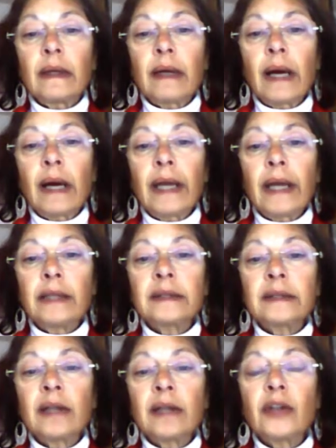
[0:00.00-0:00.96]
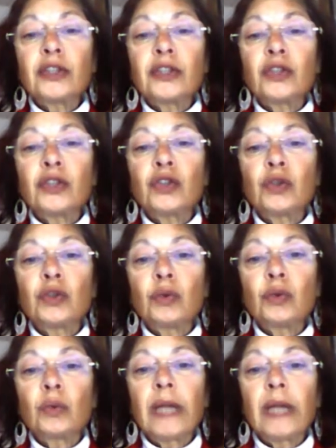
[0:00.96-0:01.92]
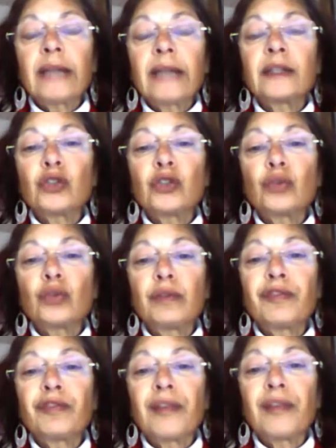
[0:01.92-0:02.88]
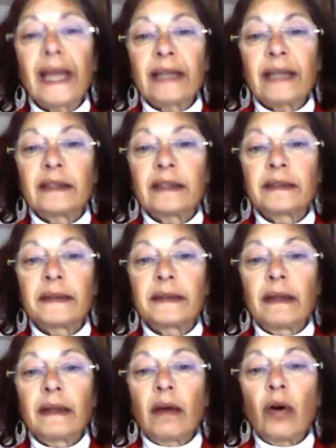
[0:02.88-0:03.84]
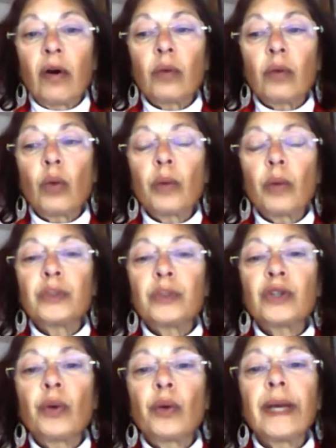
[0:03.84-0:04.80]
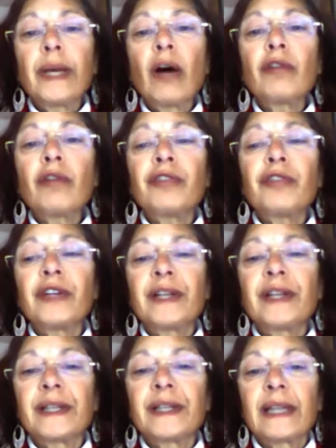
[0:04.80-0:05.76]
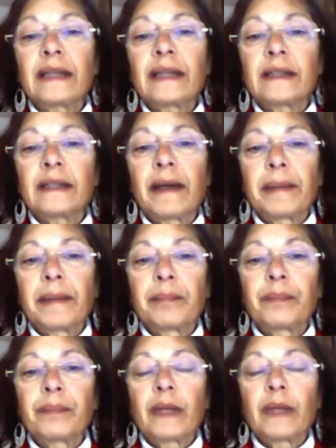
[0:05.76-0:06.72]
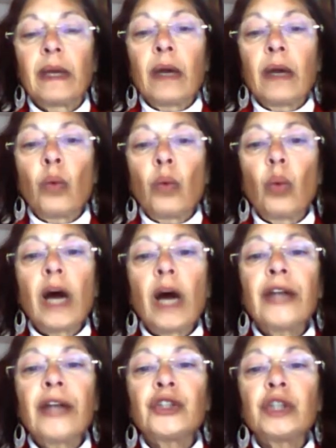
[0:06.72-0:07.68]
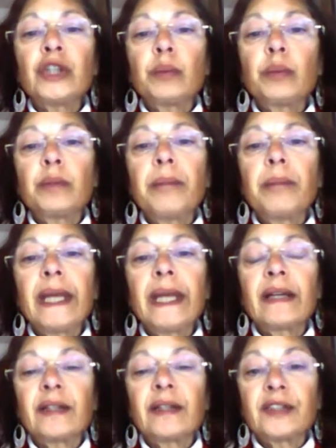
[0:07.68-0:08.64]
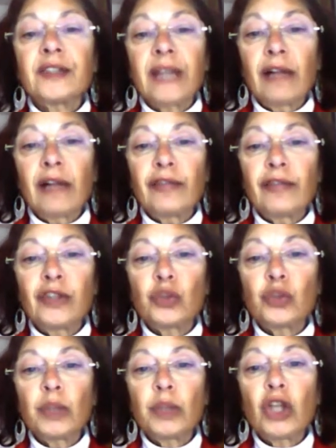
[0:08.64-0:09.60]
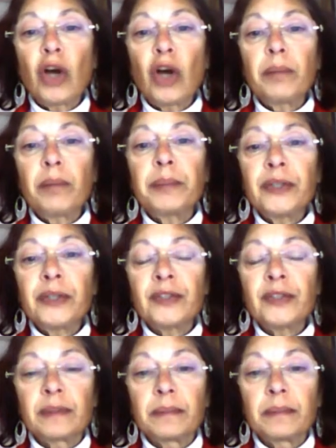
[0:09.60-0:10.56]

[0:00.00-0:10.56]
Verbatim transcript: I started to get her to reflect on what was going on for her at that time. Why she would make herself into a non-person.